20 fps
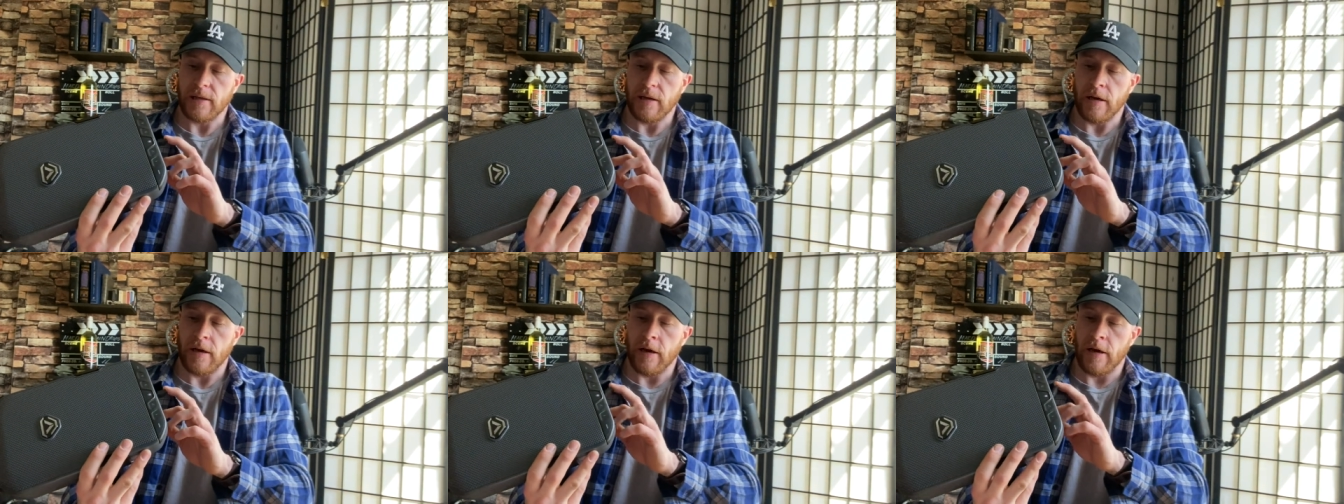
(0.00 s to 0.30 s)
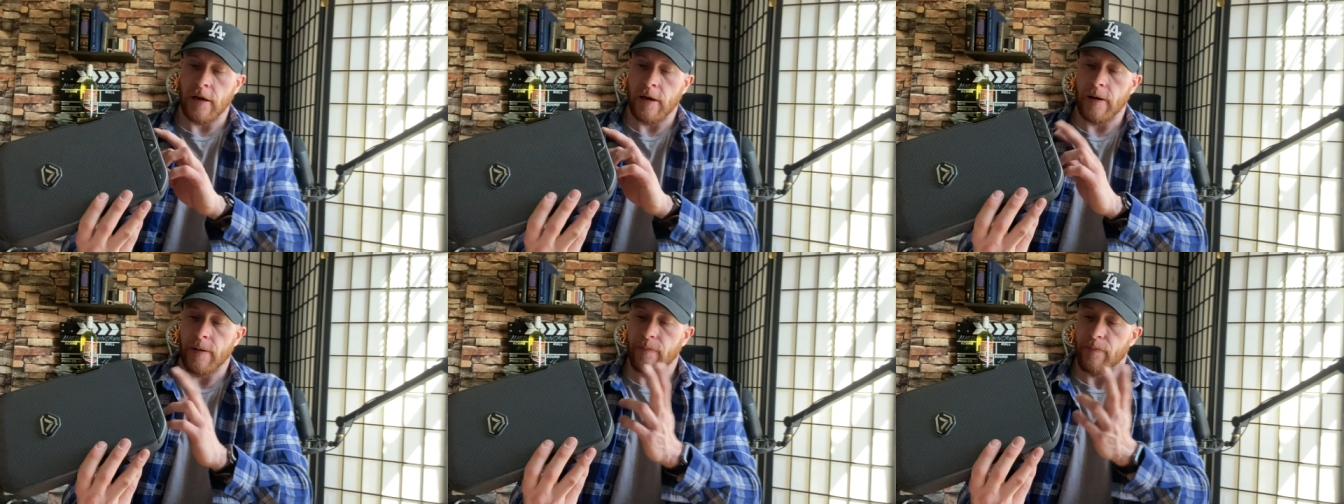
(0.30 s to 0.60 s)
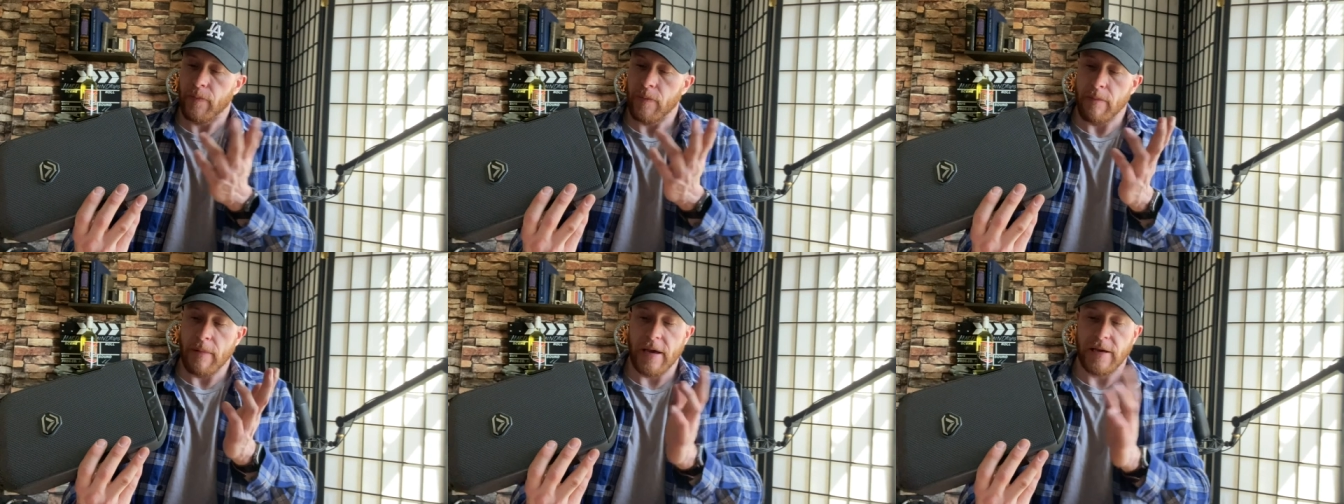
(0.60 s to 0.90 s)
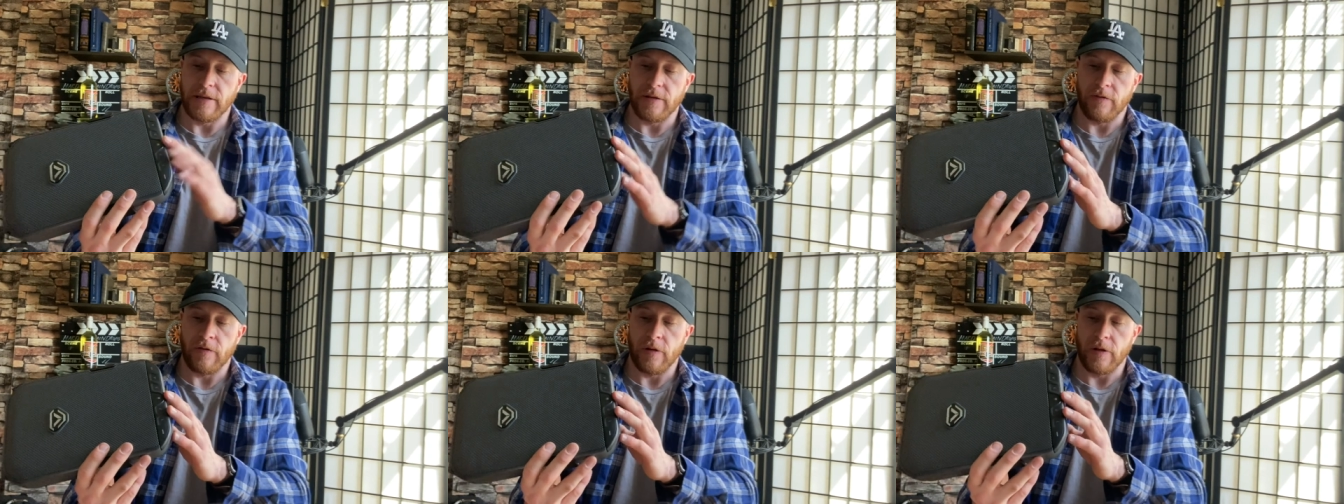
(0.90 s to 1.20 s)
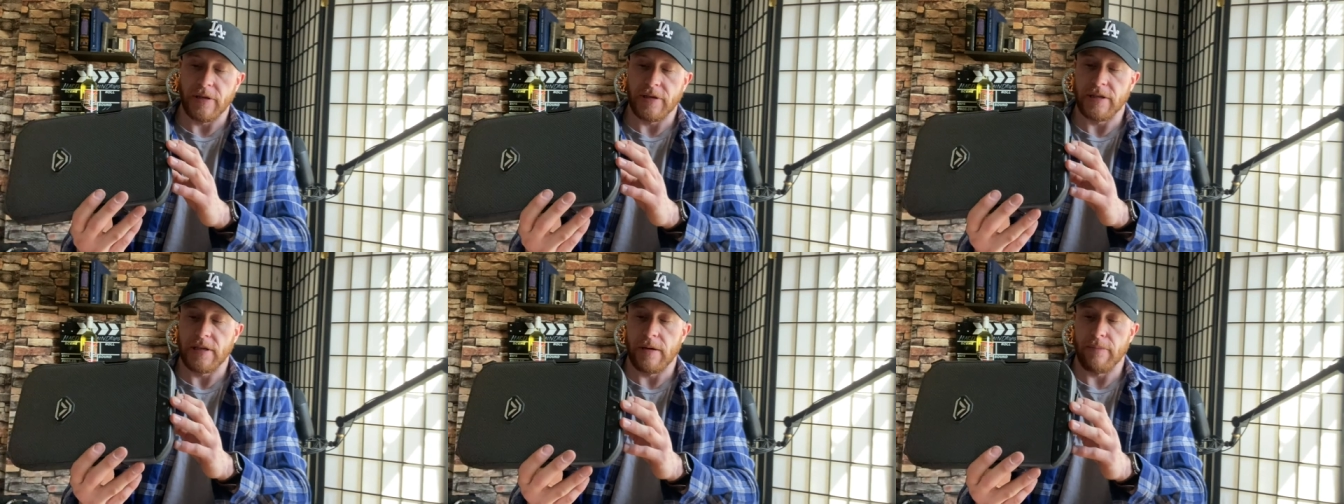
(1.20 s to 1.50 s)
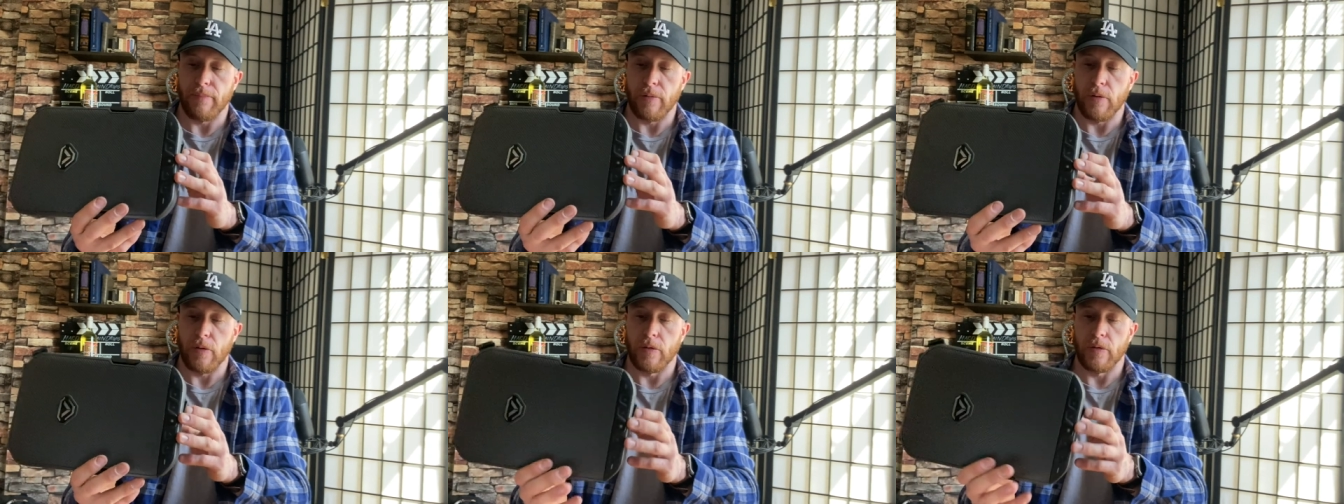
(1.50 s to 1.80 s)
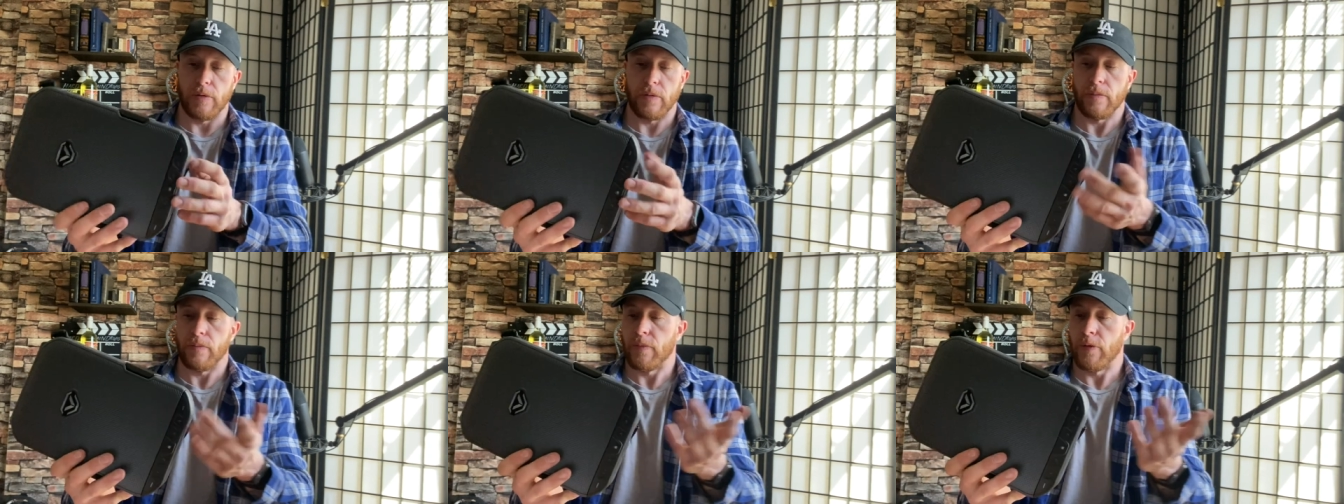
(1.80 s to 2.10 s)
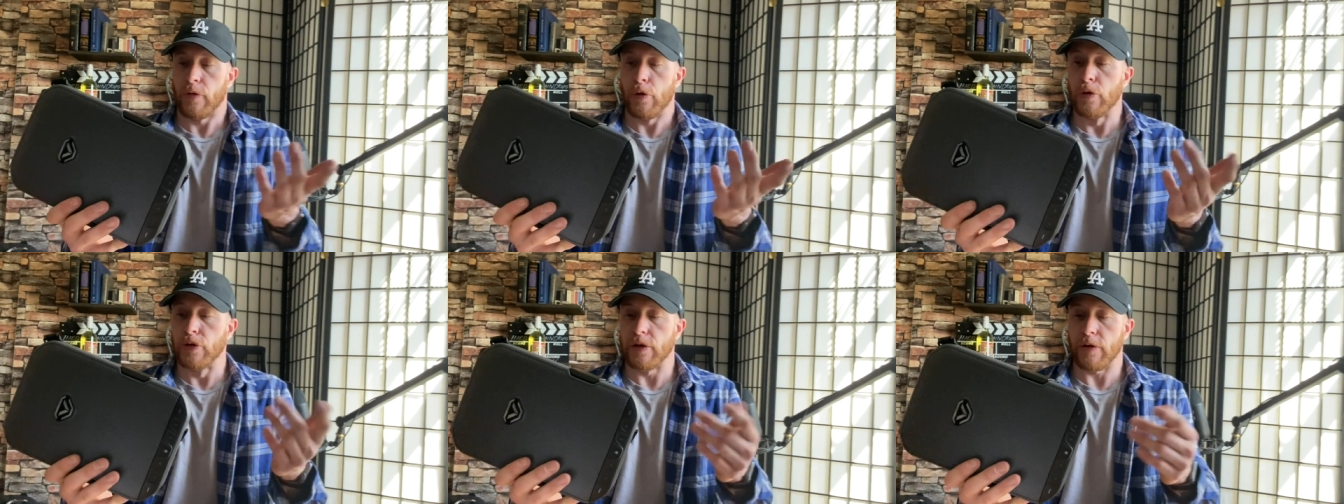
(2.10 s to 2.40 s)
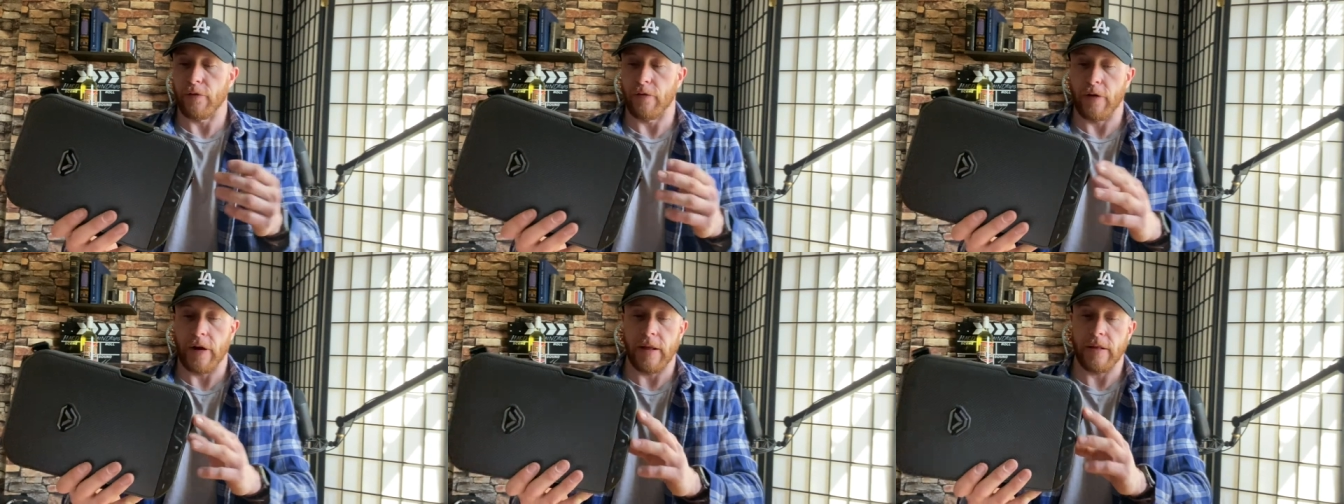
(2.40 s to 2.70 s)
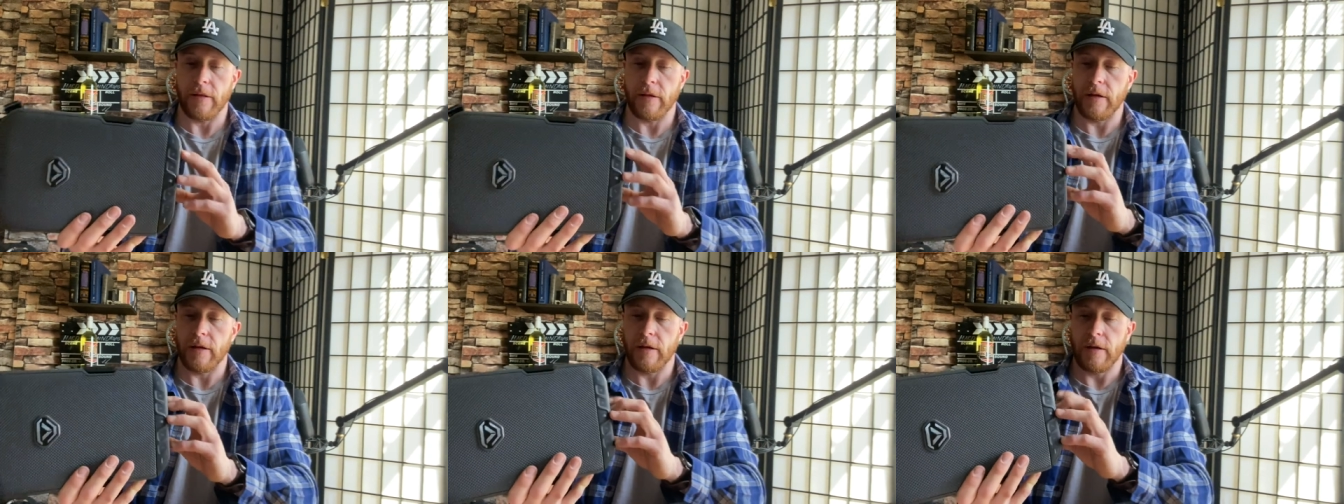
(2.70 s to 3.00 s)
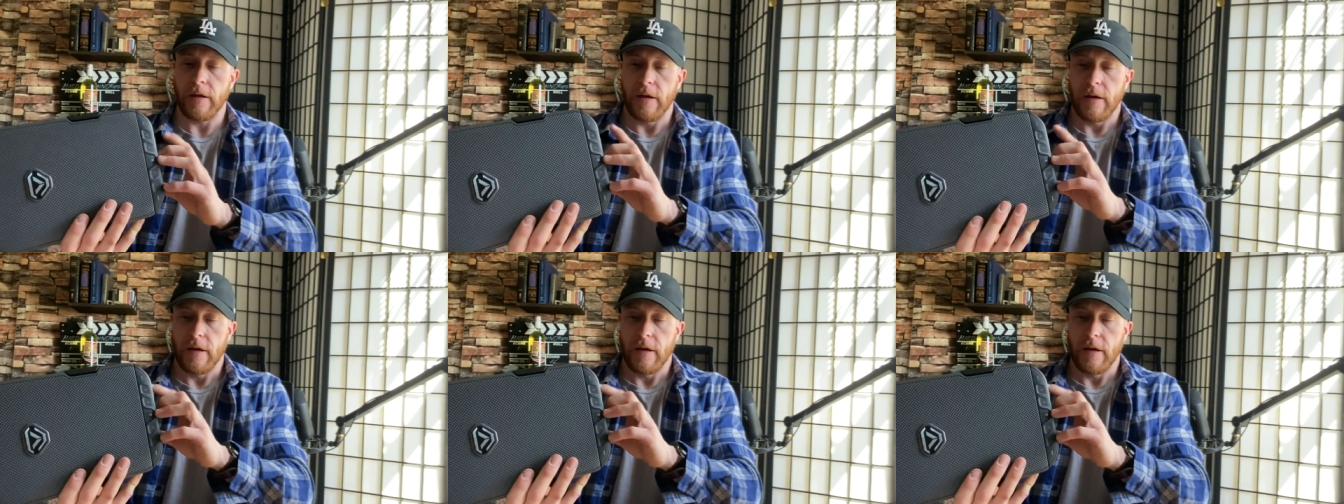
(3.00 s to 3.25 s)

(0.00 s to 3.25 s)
Um, makes it really simple and user-friendly.